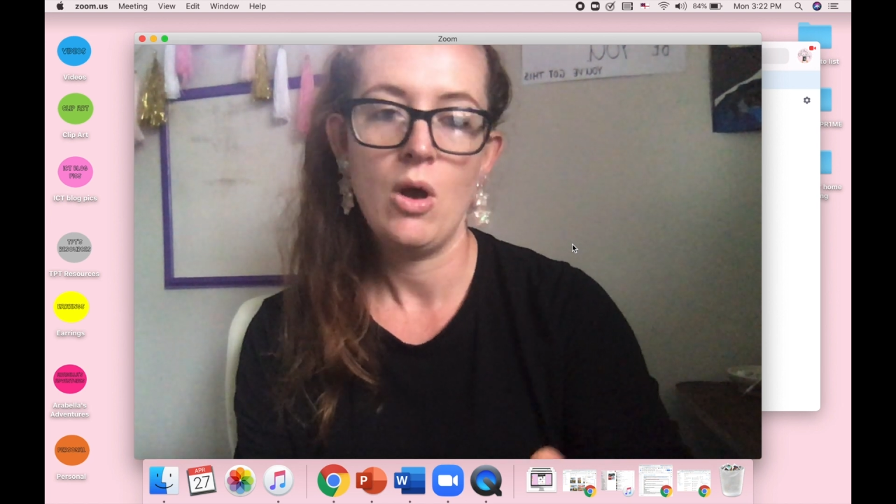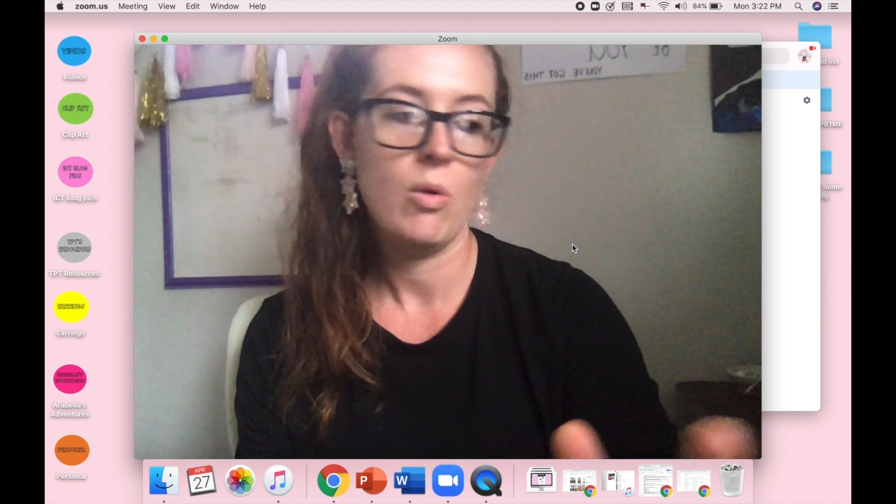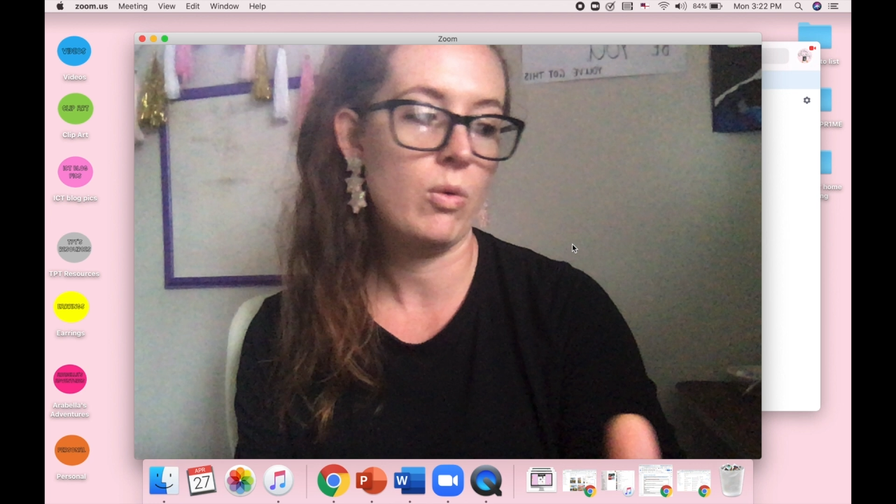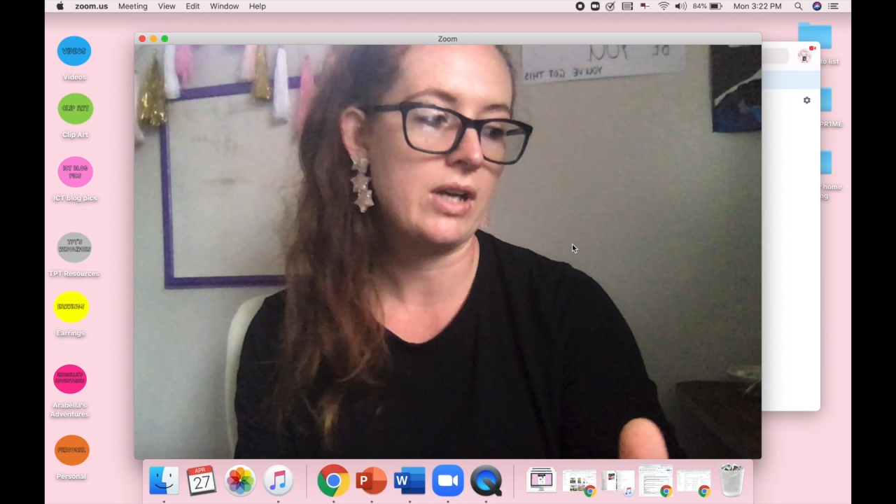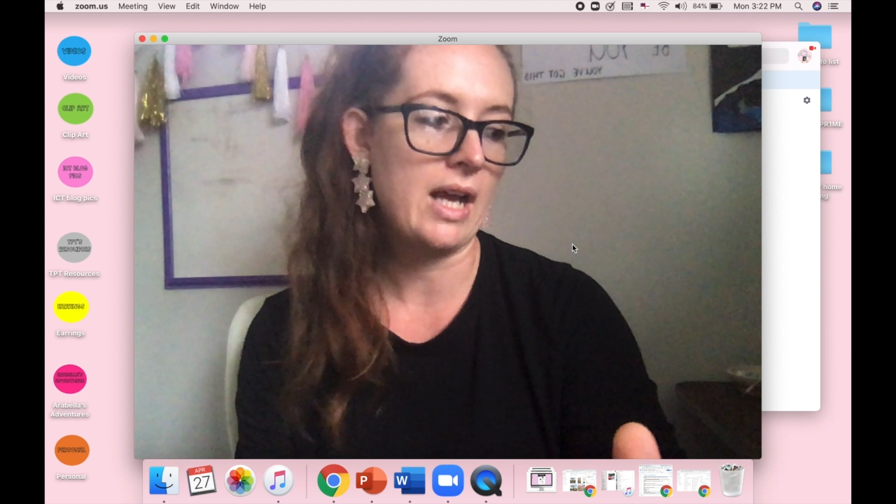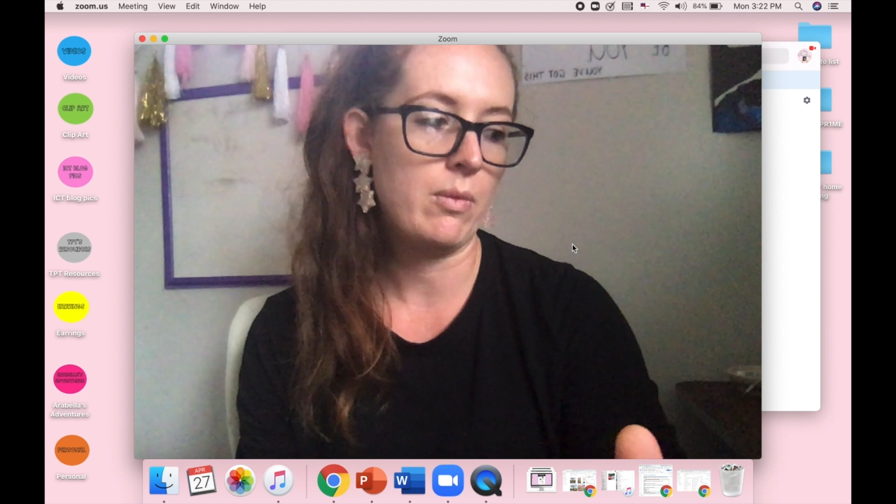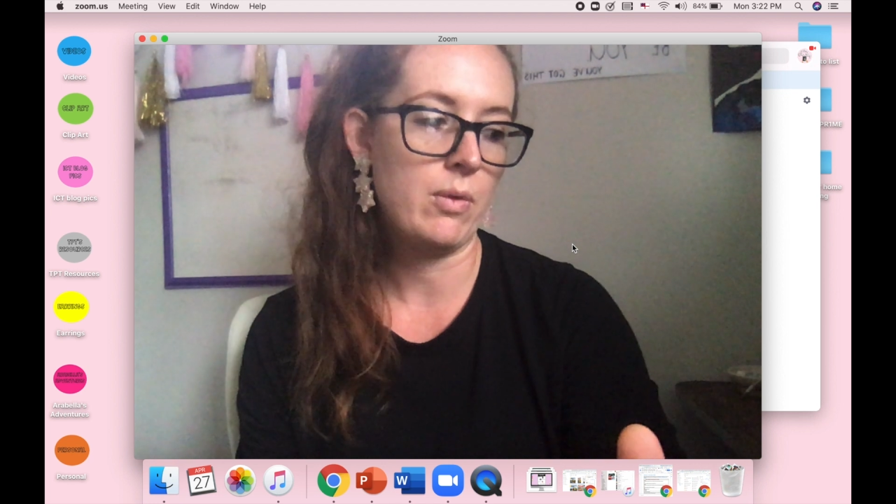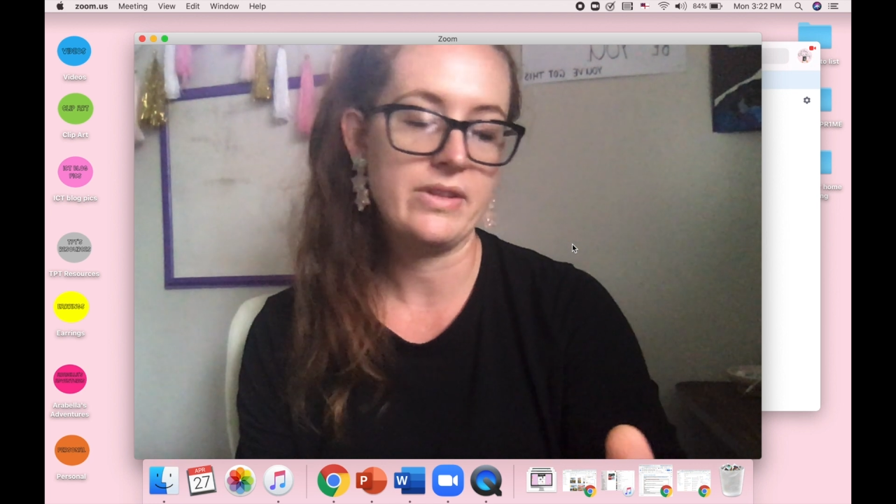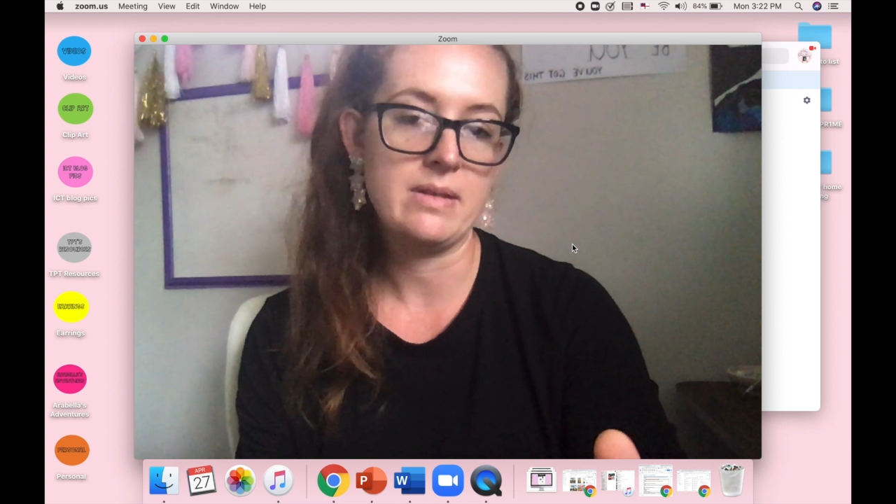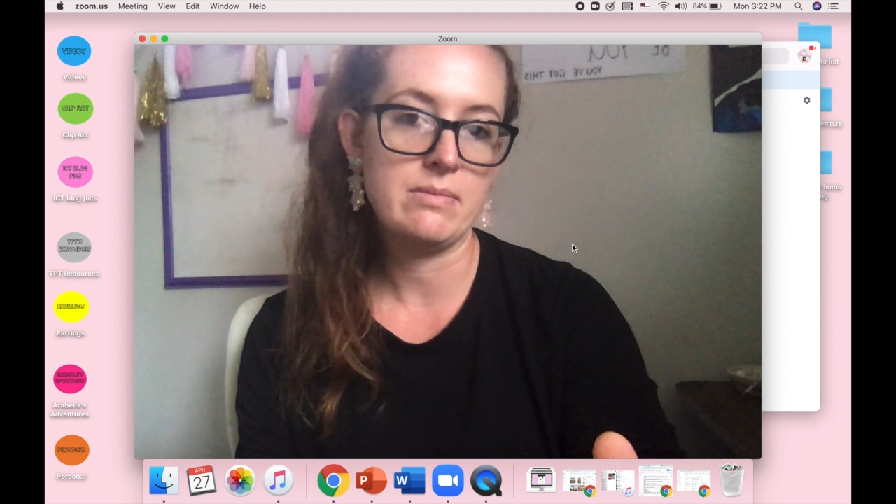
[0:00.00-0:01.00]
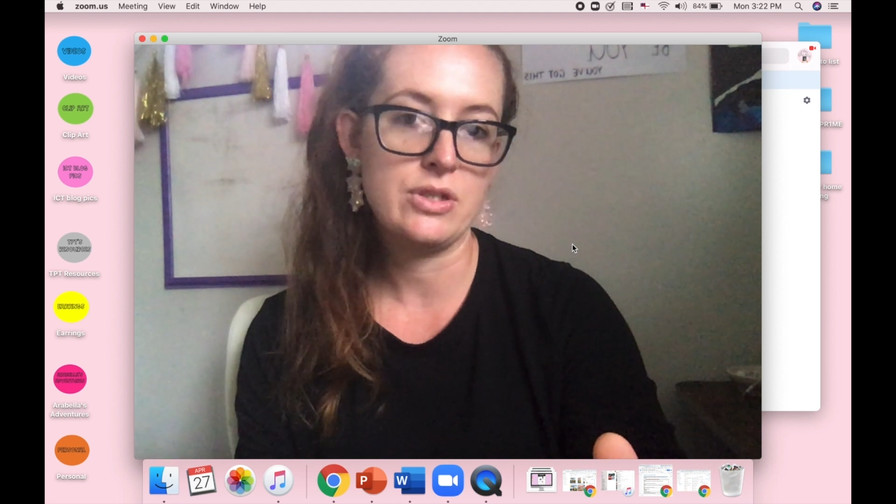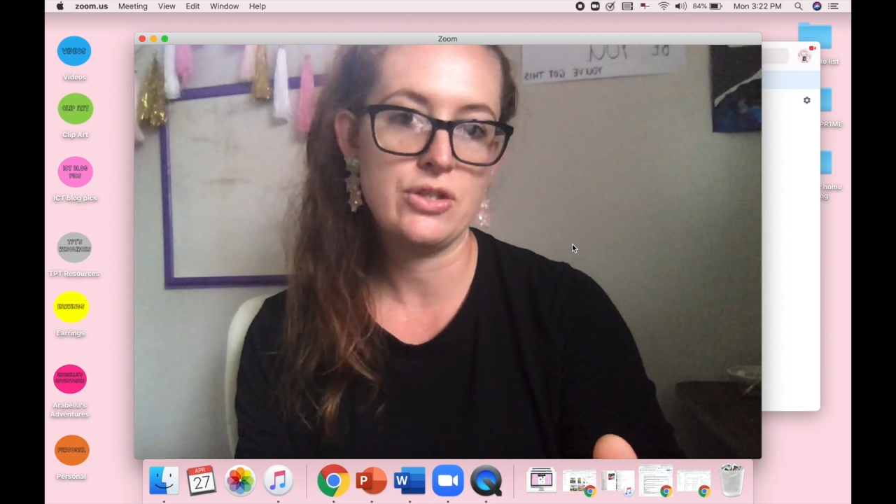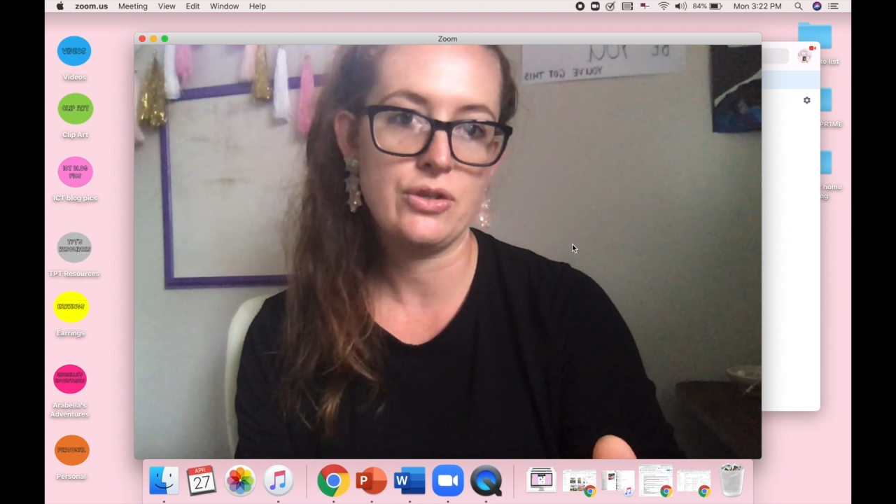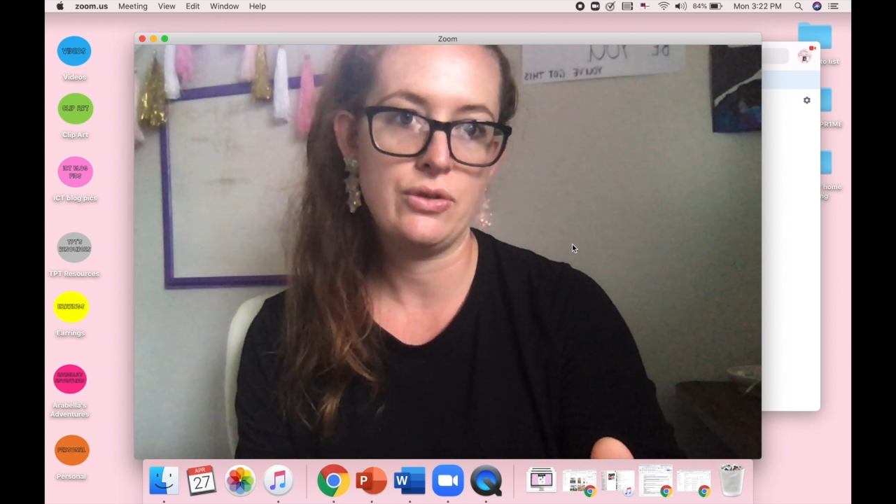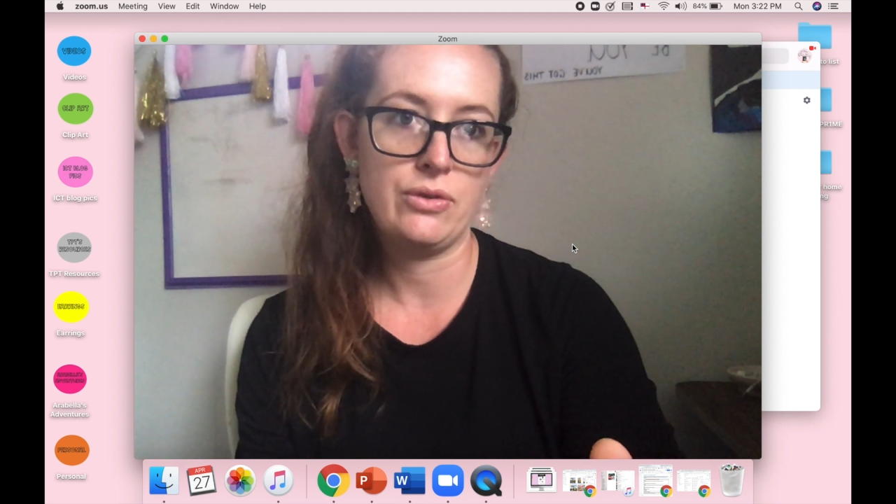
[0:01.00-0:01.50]
what I want them
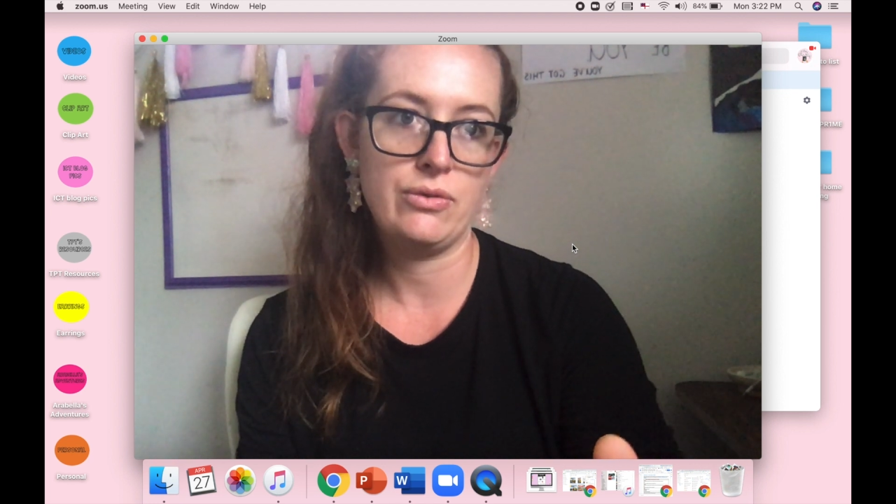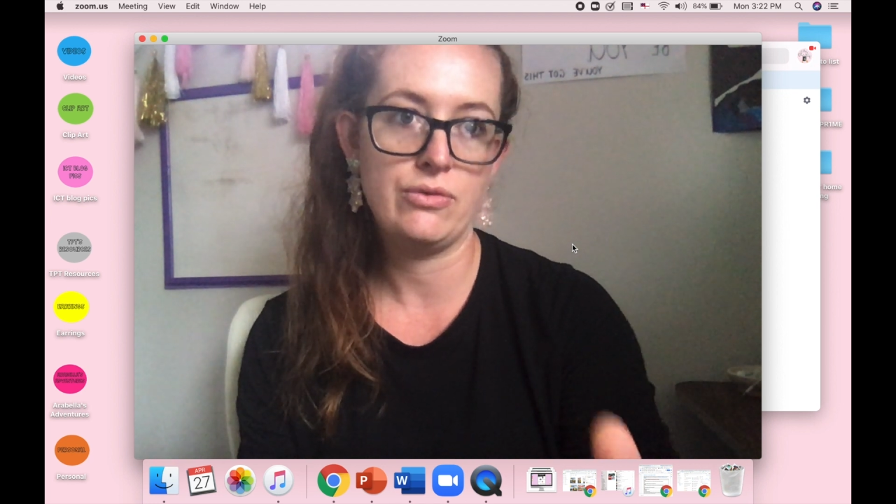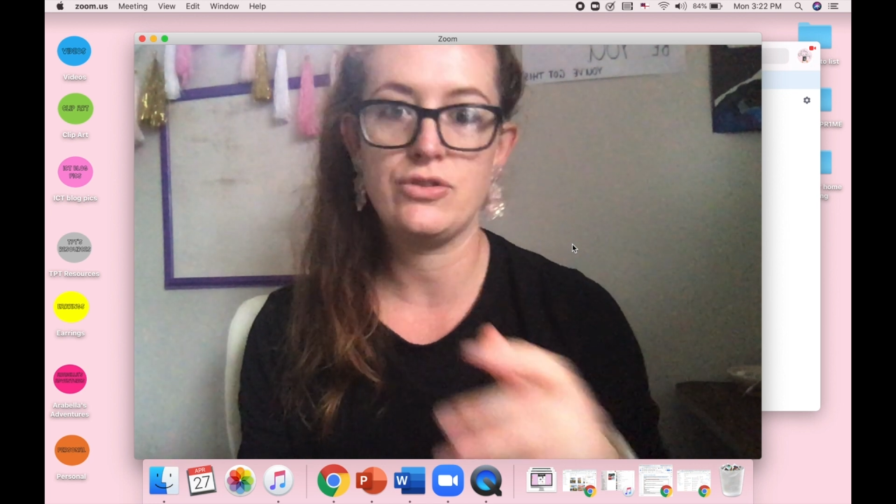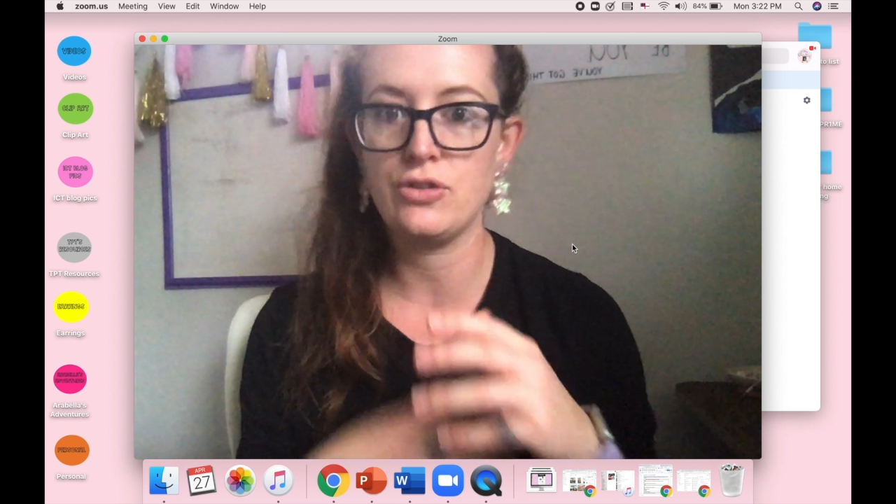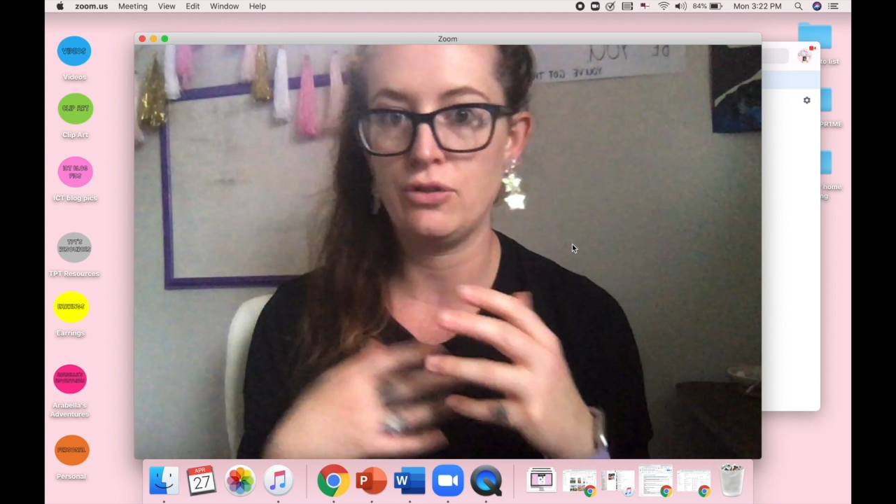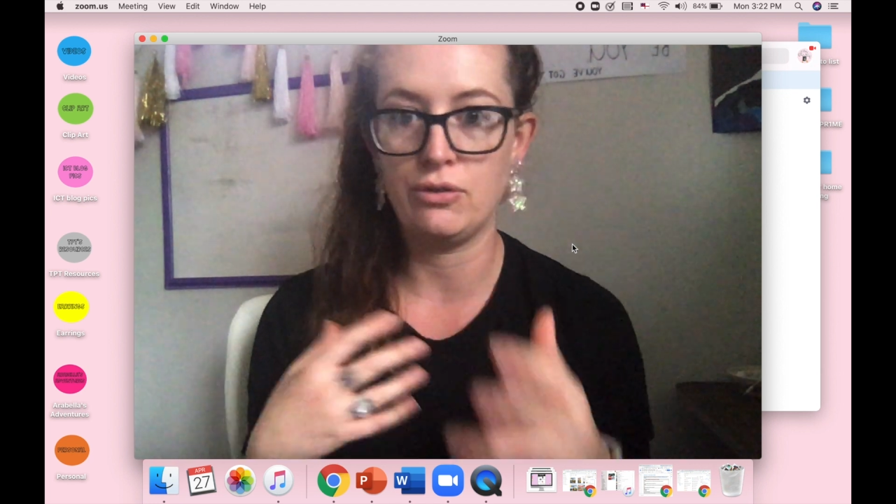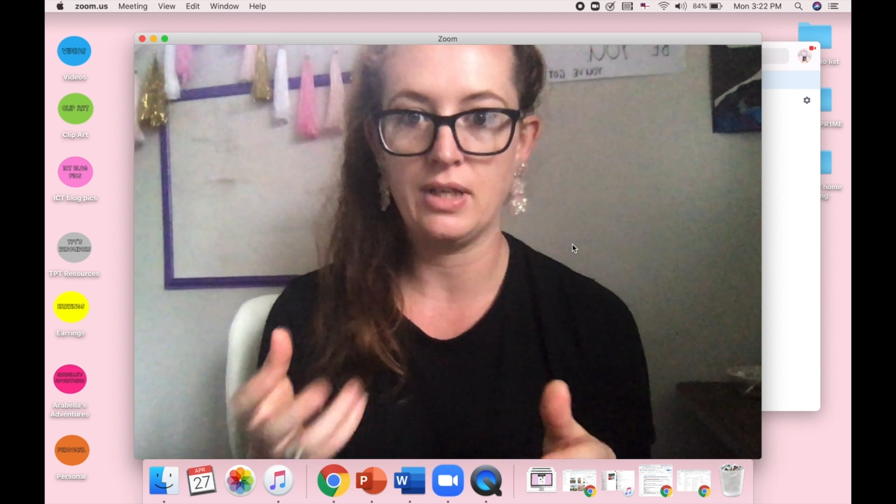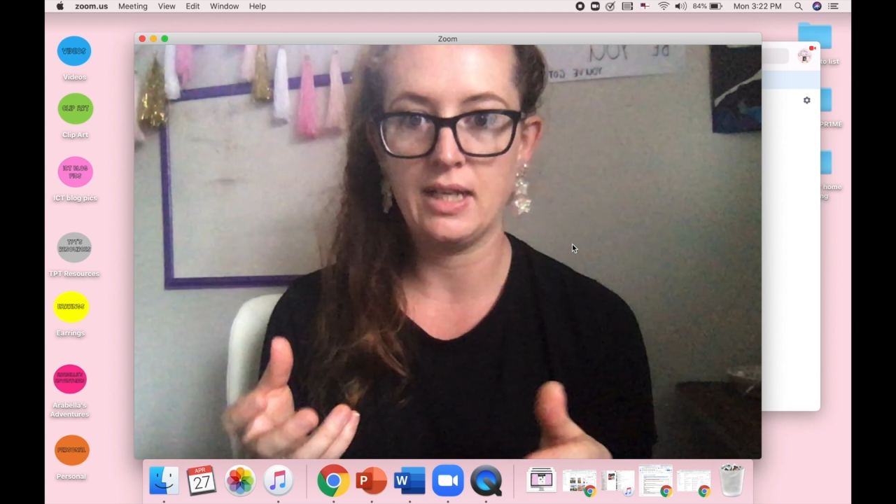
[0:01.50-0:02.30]
to do